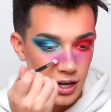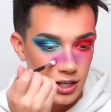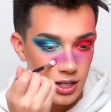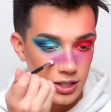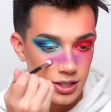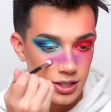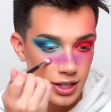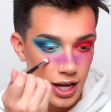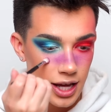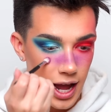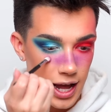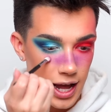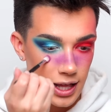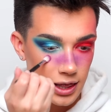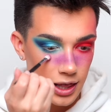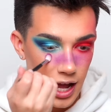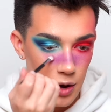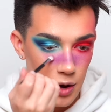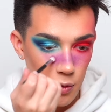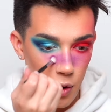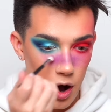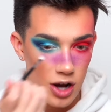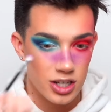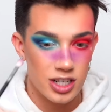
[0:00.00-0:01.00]
just to get a
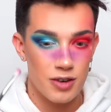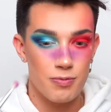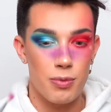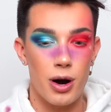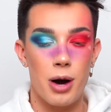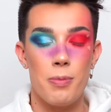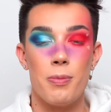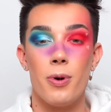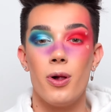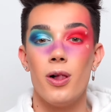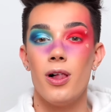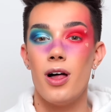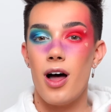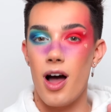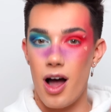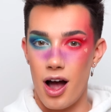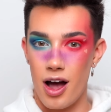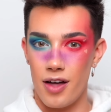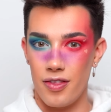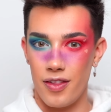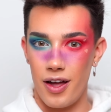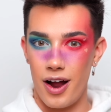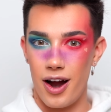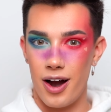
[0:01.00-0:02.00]
light wash of purple
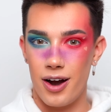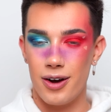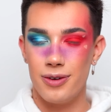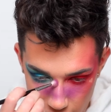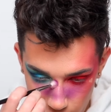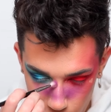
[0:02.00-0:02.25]
on there.